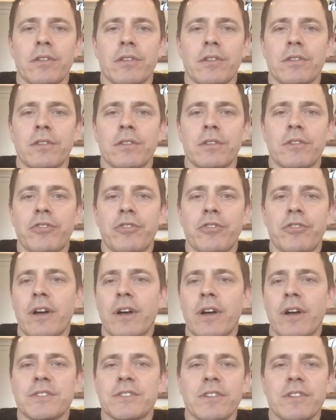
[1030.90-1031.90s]
the
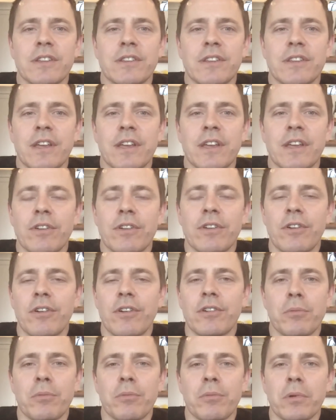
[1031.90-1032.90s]
philosophy that they've
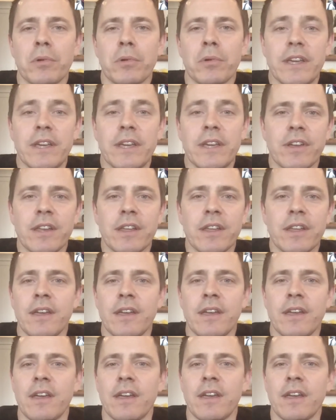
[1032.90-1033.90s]
learned or believe in,
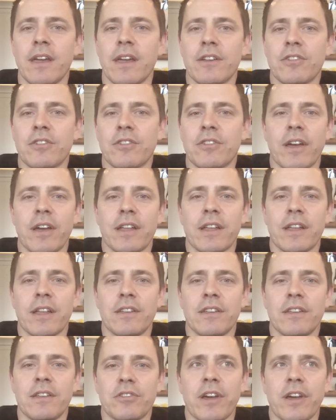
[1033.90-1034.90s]
and try
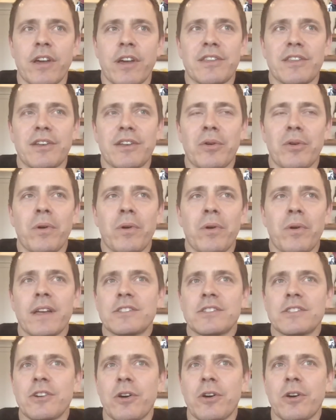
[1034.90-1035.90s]
it their way.
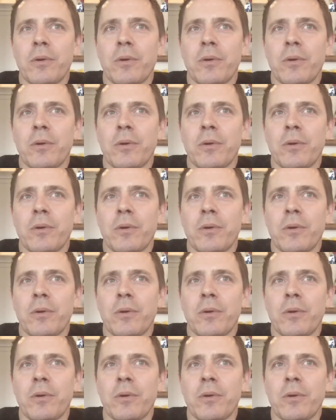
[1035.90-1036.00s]
So,